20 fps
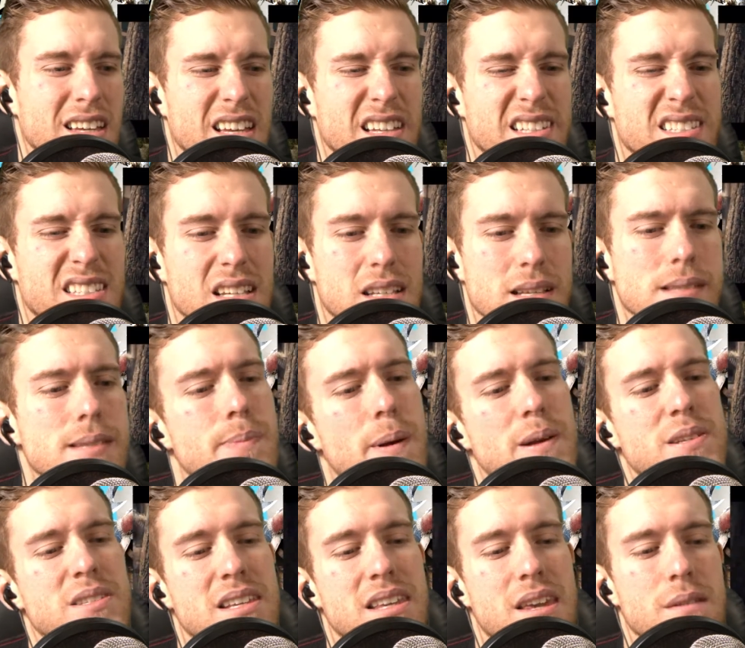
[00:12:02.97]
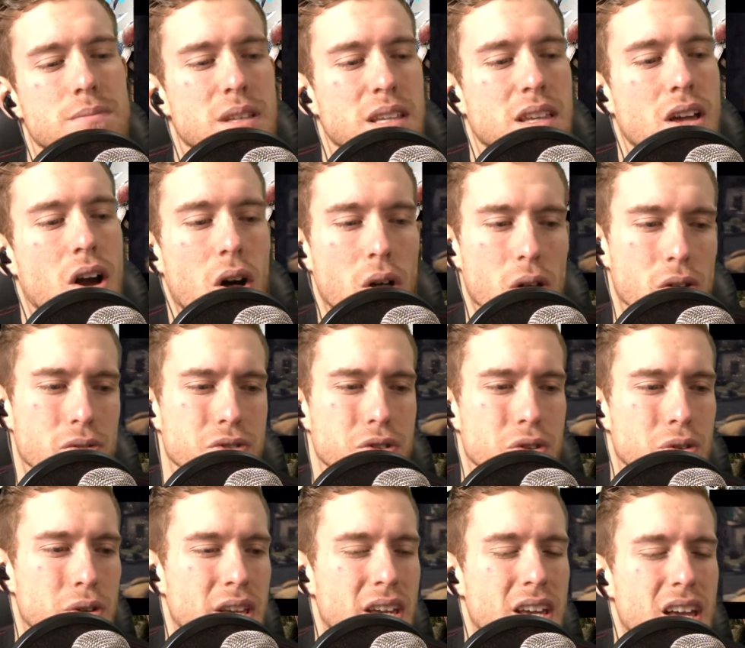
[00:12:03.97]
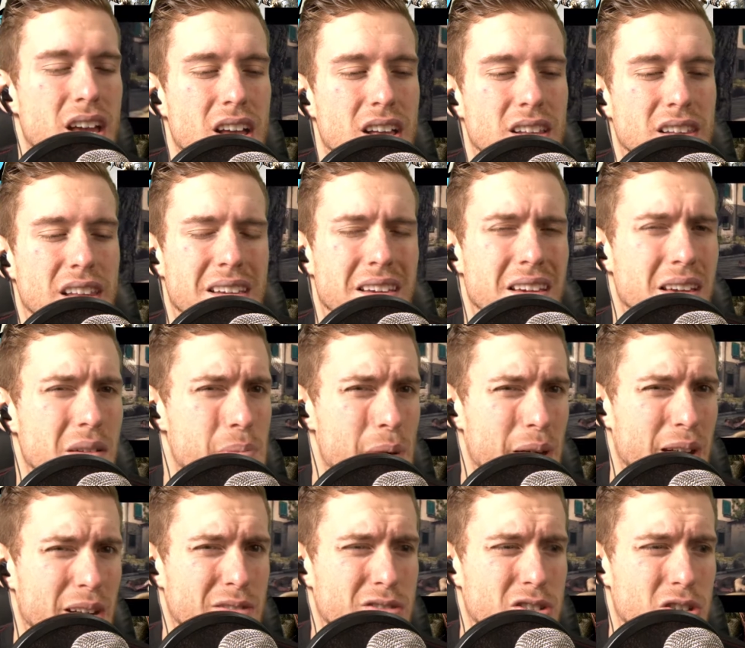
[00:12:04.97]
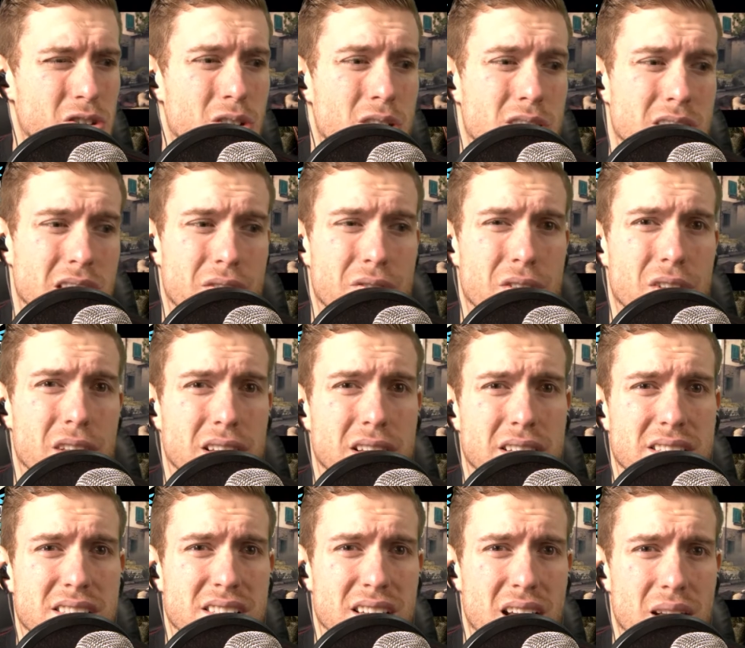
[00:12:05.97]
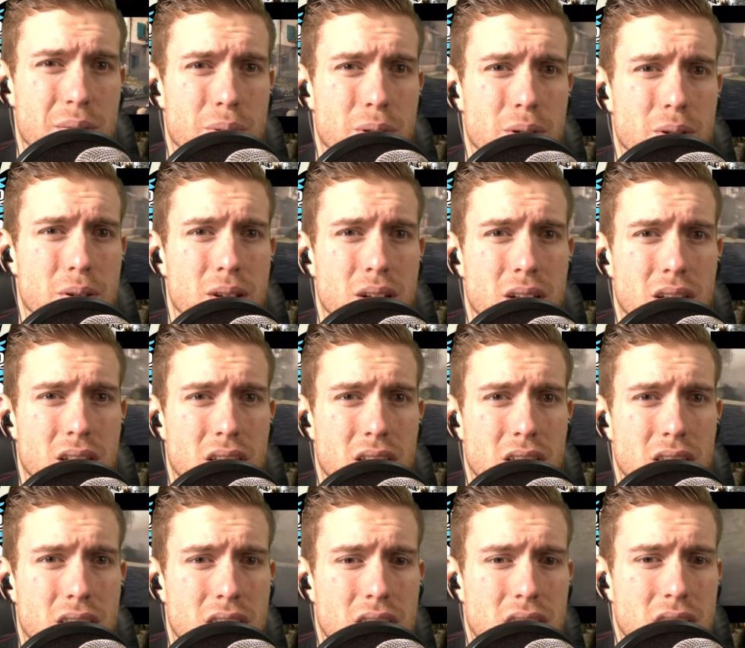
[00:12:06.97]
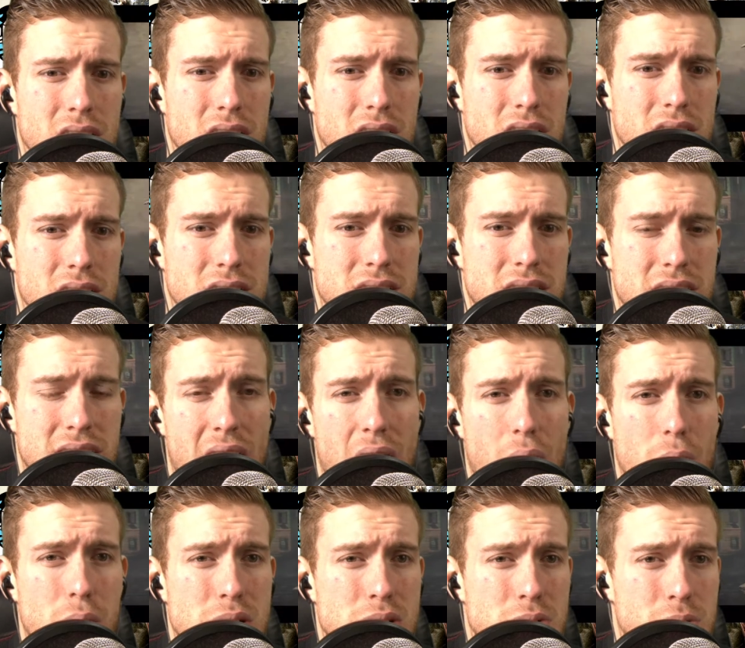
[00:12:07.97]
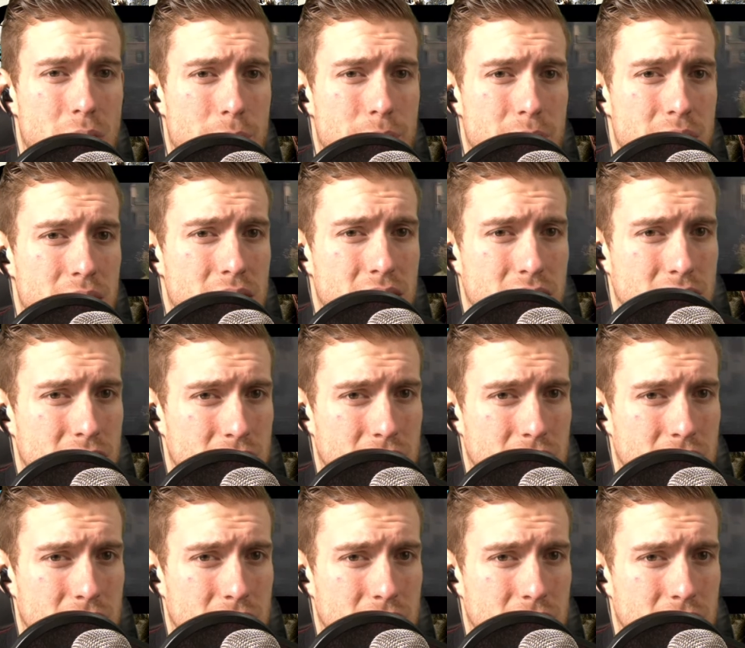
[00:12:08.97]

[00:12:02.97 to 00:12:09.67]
especially in games like Call of Duty, like in competitive shooters, I feel like the sniper is the coward's weapon.